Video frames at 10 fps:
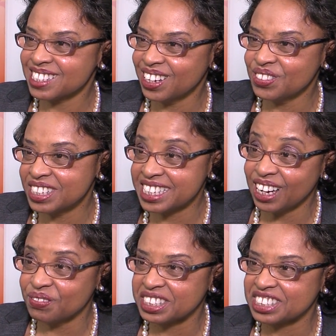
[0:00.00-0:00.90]
I saw you on
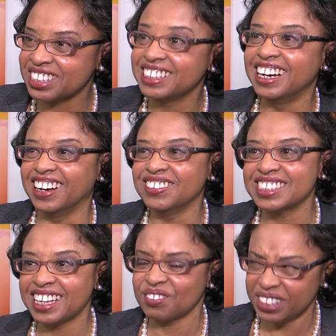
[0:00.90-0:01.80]
television. You know,
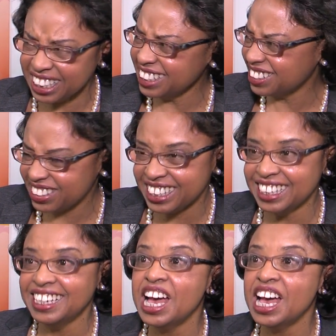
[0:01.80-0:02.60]
it's like, really? You did?